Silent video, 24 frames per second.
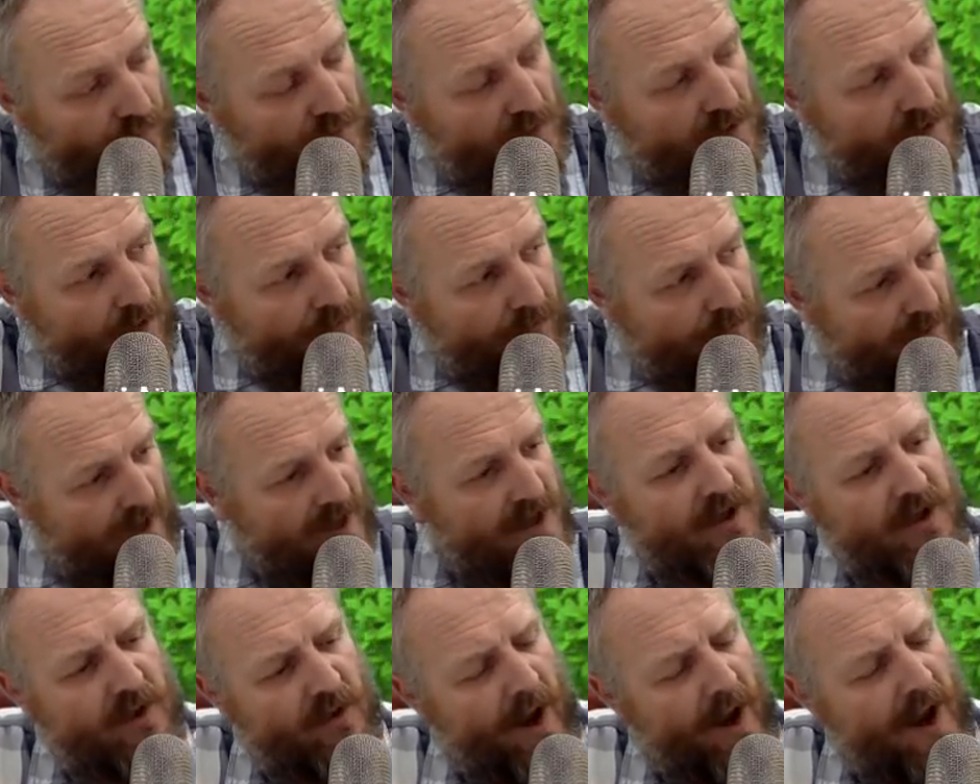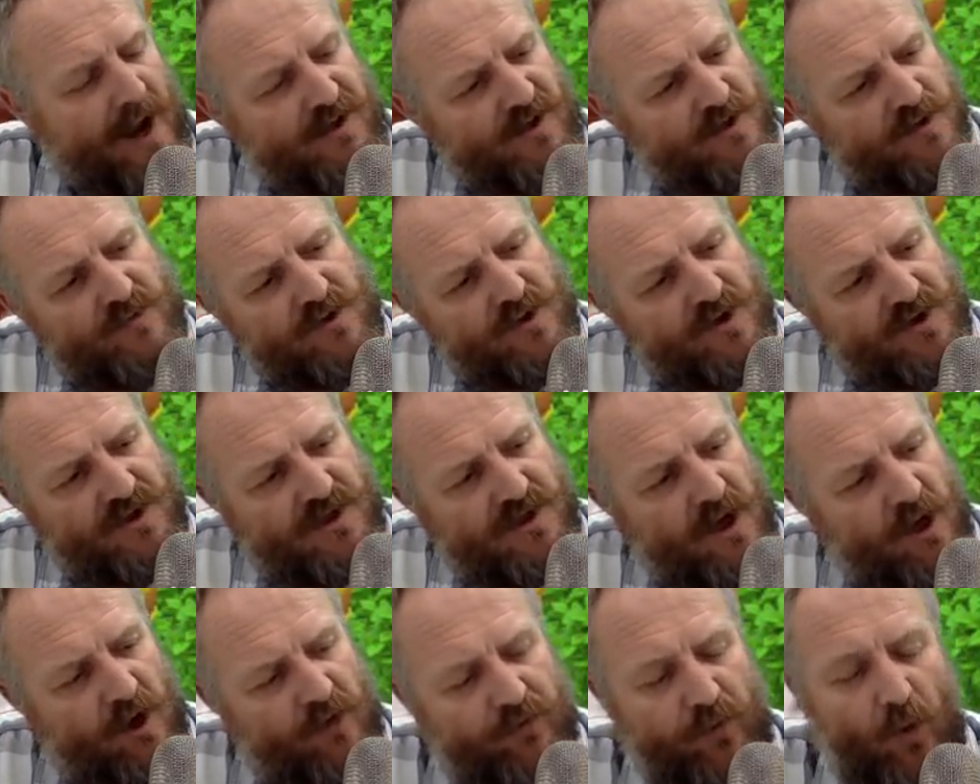make your items
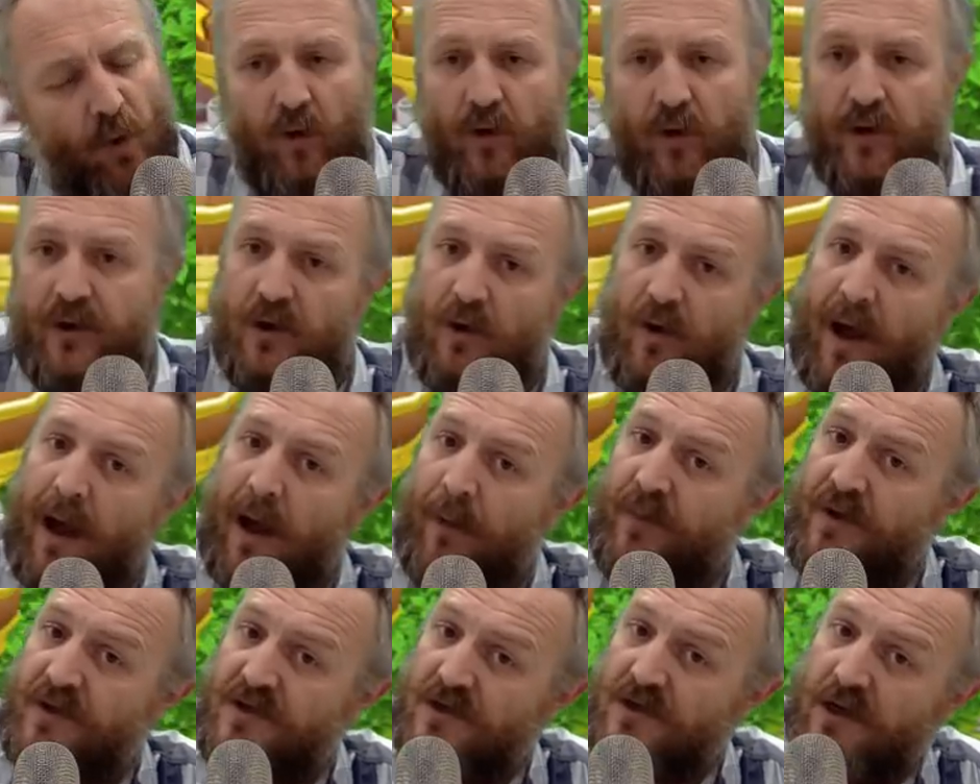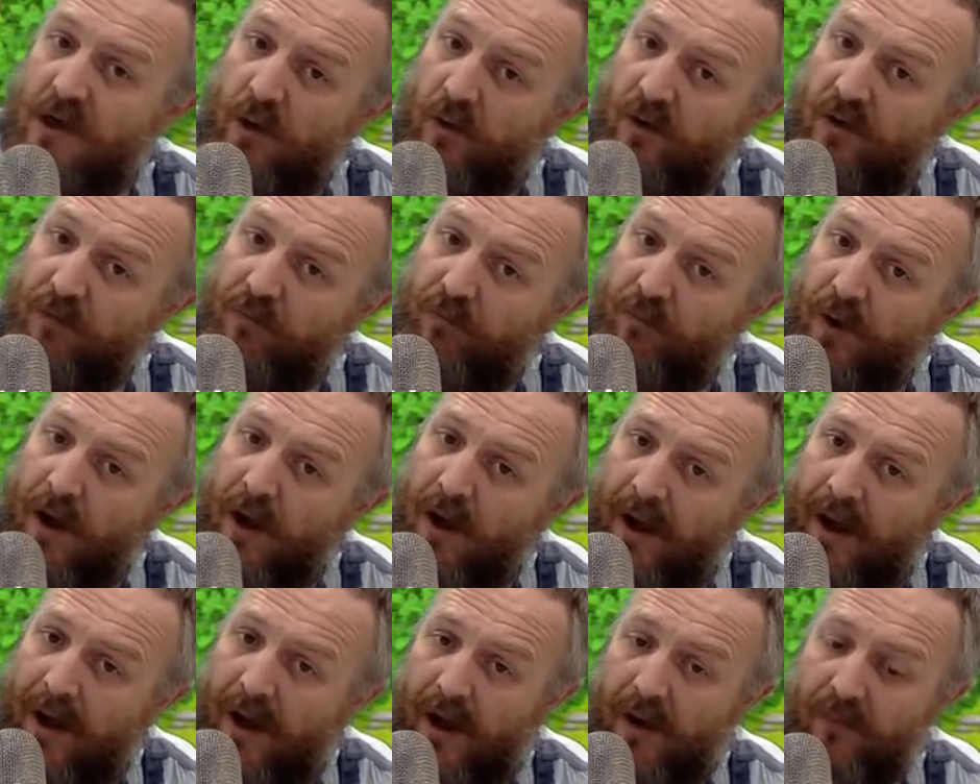yourself, or are you happy to go and
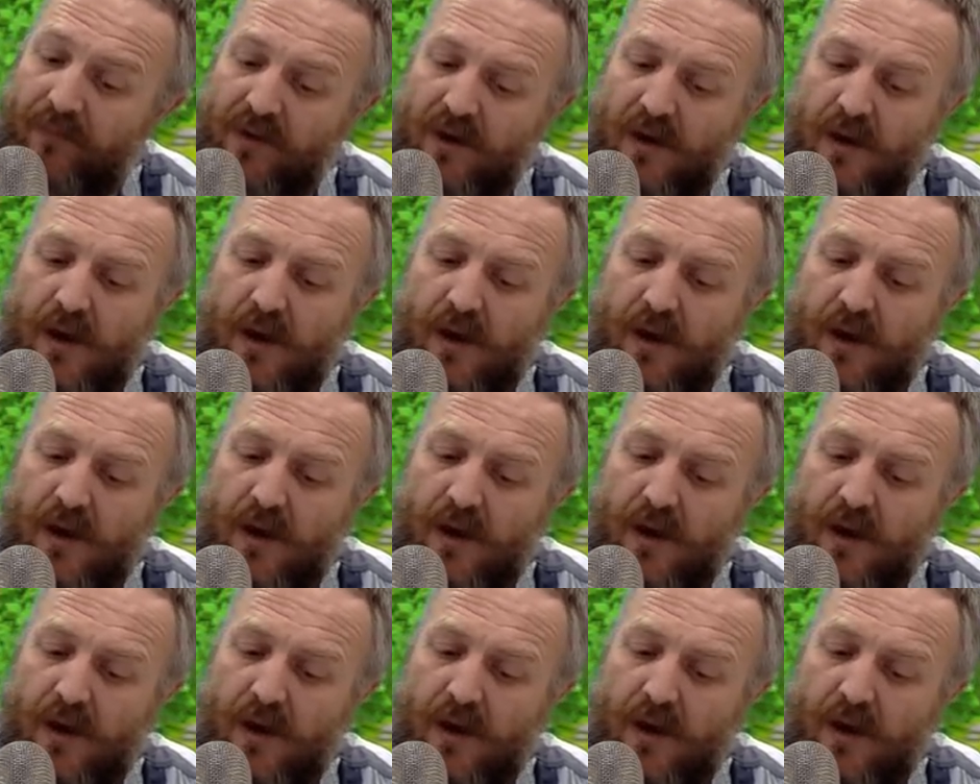buy?